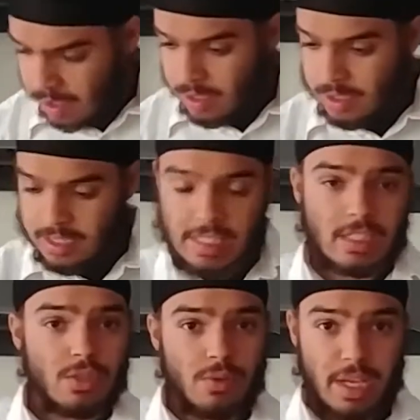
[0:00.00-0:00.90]

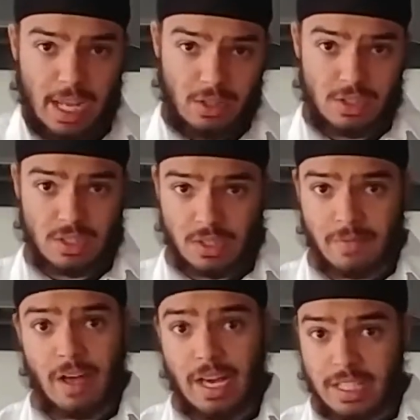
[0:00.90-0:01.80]
6 to 8 ounces
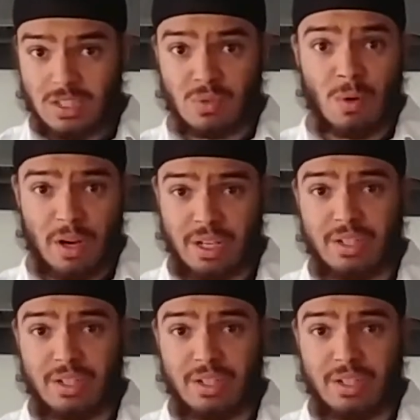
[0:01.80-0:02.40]
of ice water.